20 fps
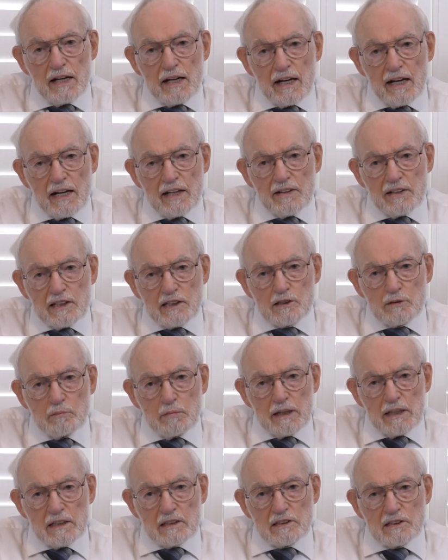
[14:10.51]
And this
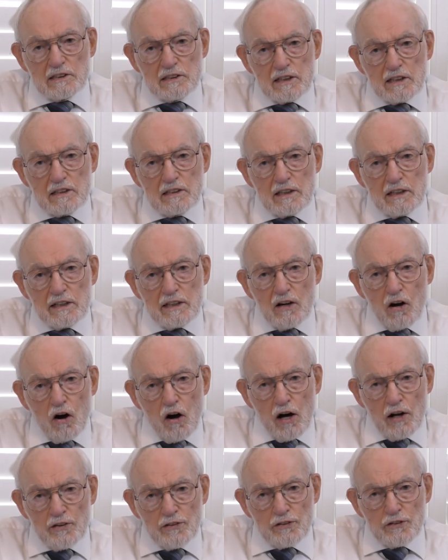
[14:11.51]
means that the
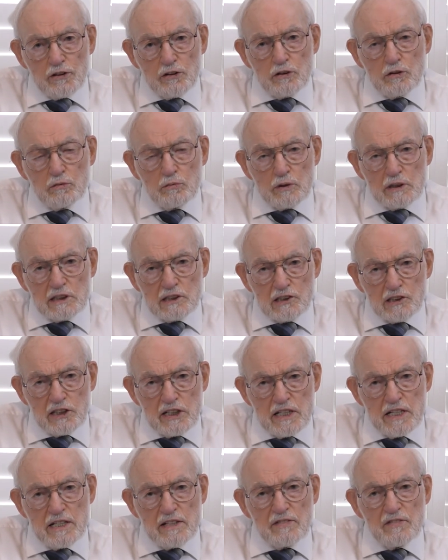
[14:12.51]
author
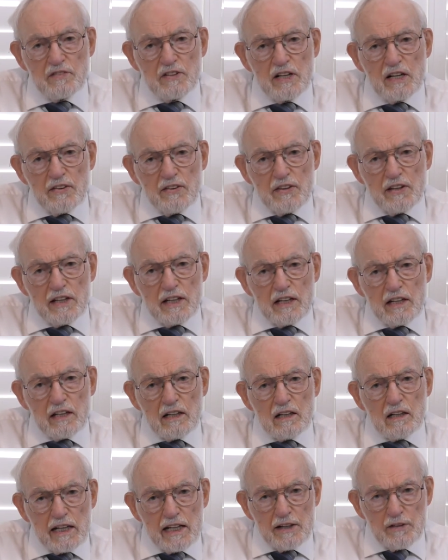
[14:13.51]
received
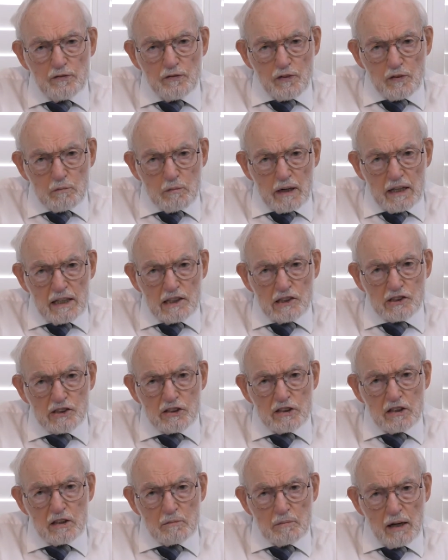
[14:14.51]
the
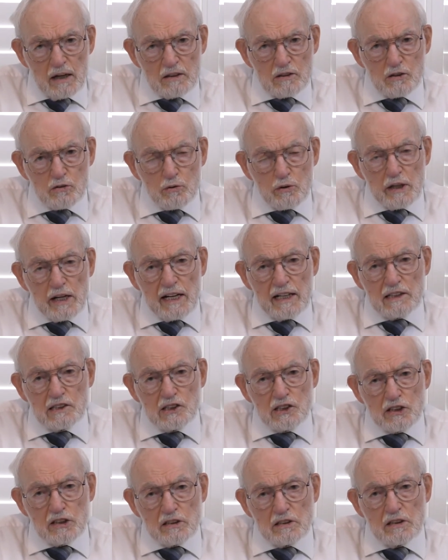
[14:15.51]
information about
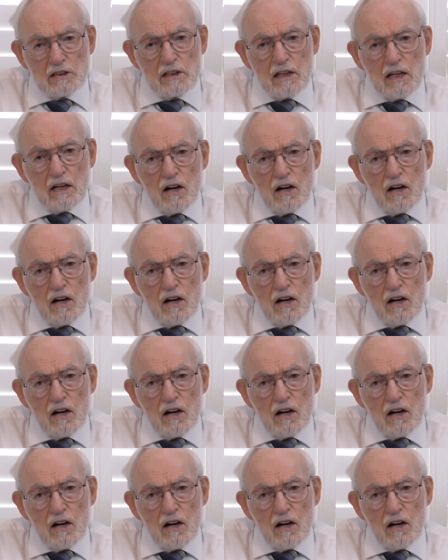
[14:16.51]
creation